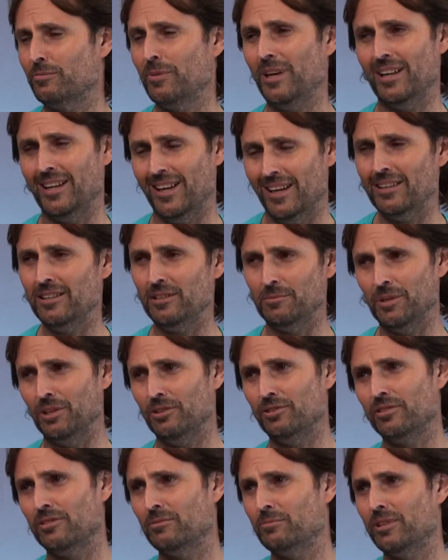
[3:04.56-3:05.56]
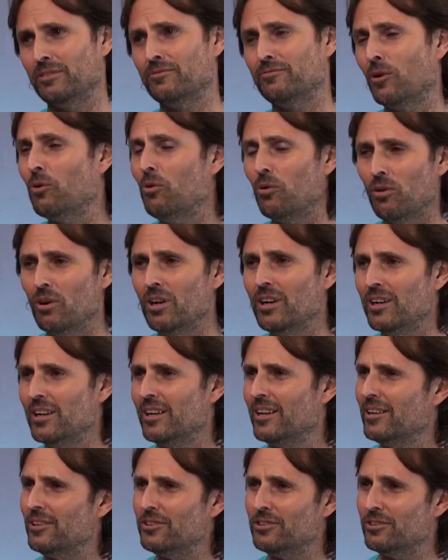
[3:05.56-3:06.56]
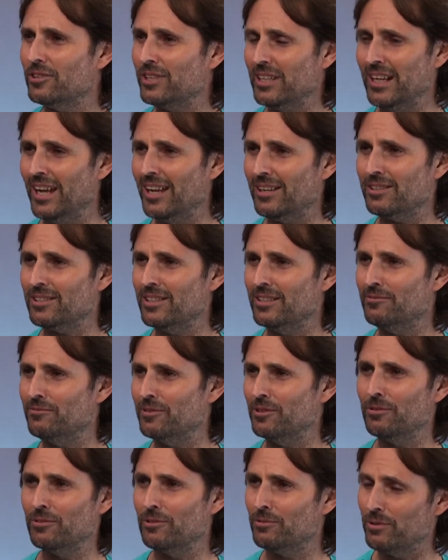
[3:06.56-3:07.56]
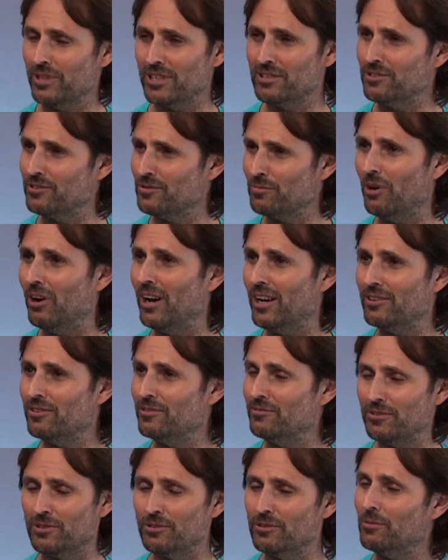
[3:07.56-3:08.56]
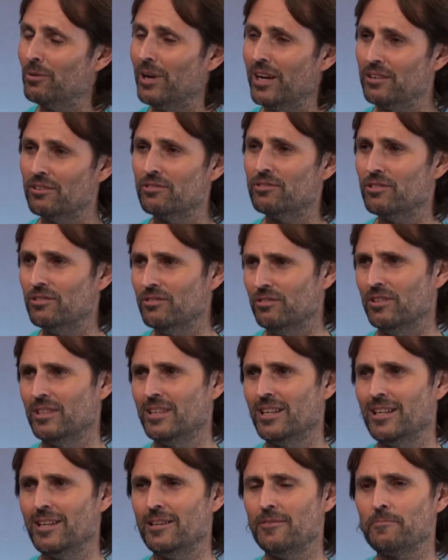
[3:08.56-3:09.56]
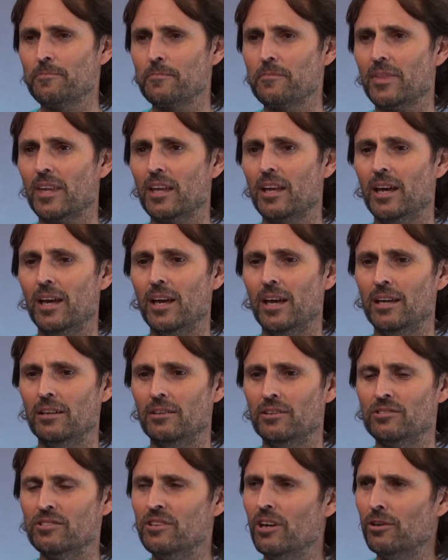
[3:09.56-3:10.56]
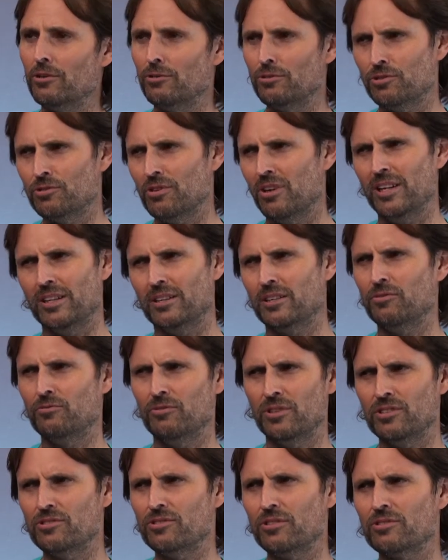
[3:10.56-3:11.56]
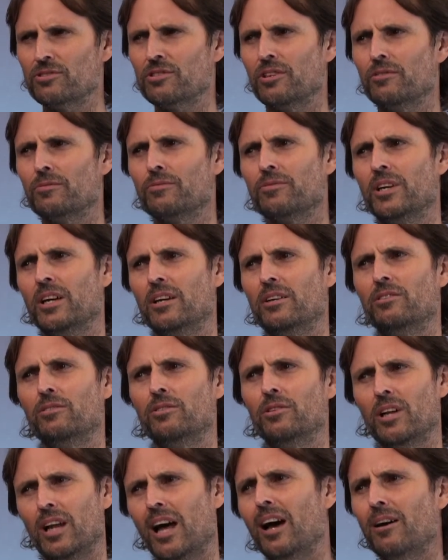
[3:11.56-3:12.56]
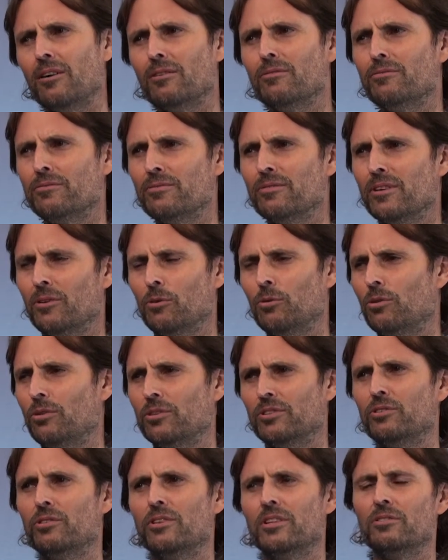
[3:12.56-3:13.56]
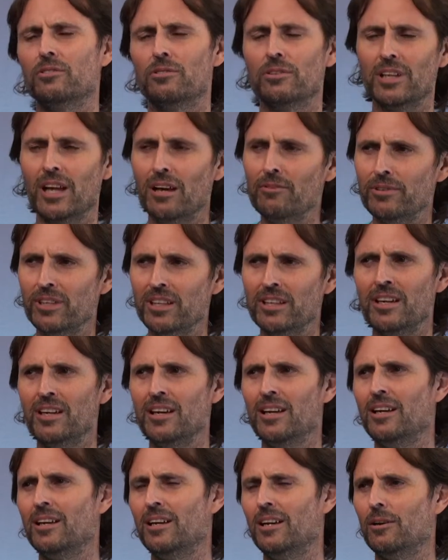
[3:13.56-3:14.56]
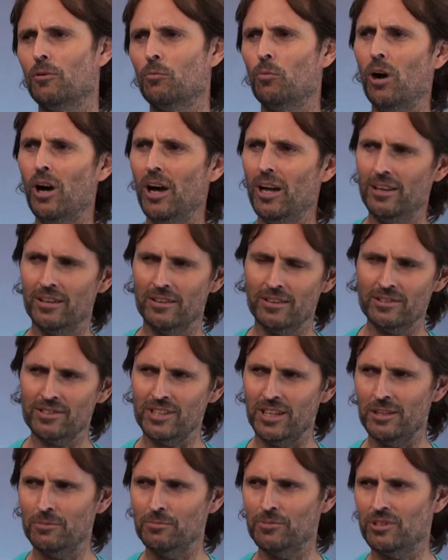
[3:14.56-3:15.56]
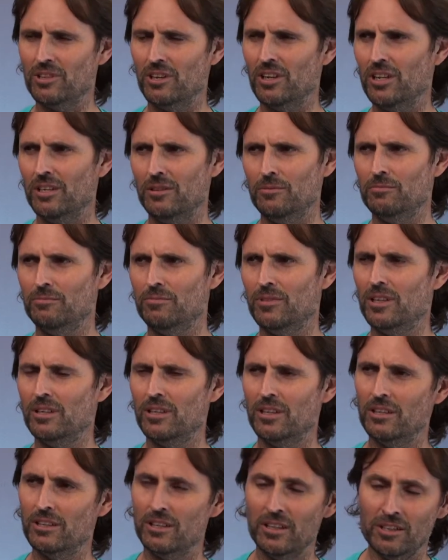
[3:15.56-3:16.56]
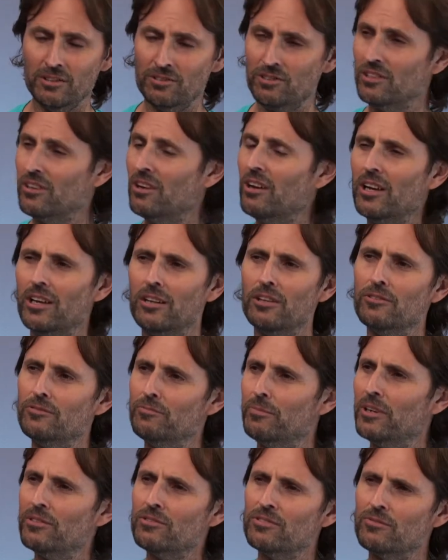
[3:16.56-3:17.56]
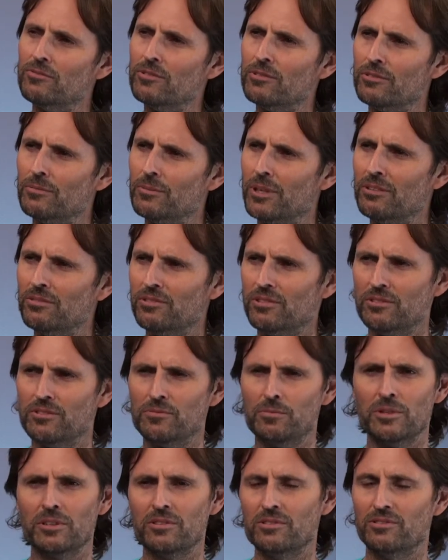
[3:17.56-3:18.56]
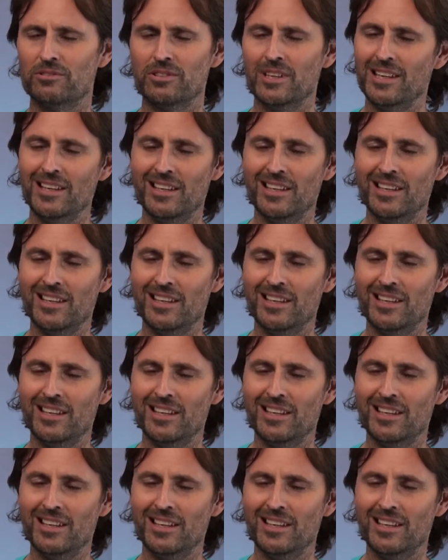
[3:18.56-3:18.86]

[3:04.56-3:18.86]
about any emotion before you can actually feel the reasons why you feel the way you do. Yeah. And it's no good trying to convince yourself that you love or you're, you're loving while at the same time uh, in denial of most of your emotions because